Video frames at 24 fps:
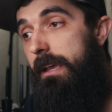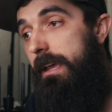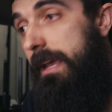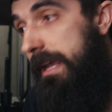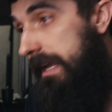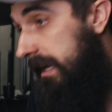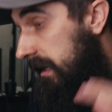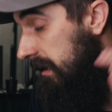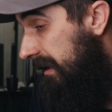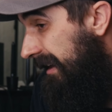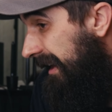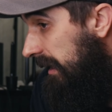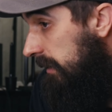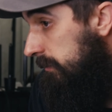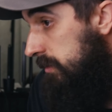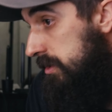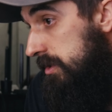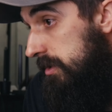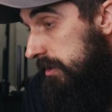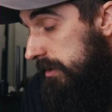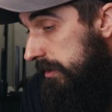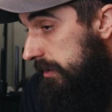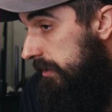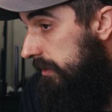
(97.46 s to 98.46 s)
And I'm
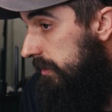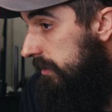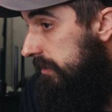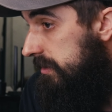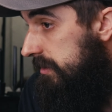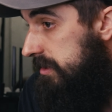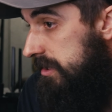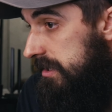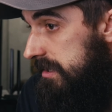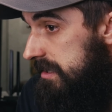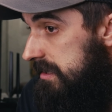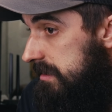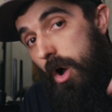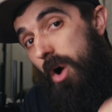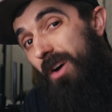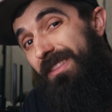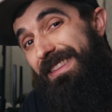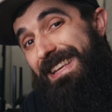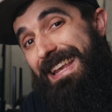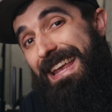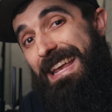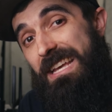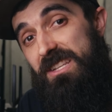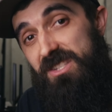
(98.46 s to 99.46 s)
sure you're just on
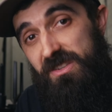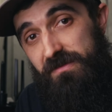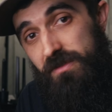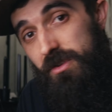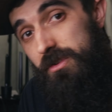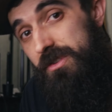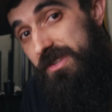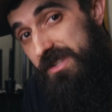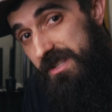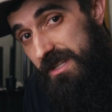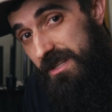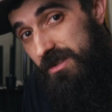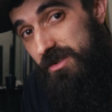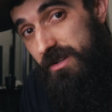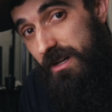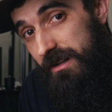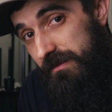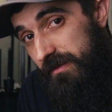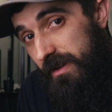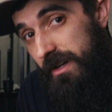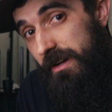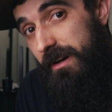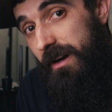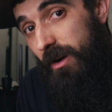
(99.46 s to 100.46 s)
the edge of your seat trying to
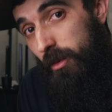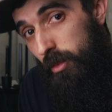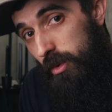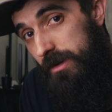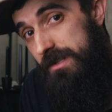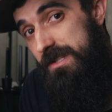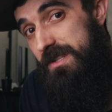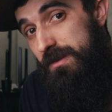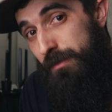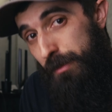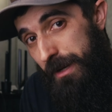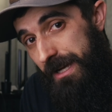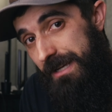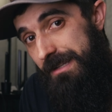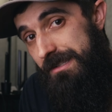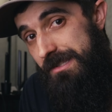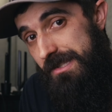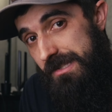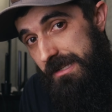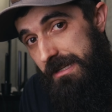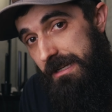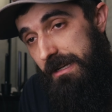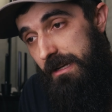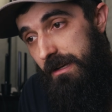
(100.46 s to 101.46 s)
figure out what specs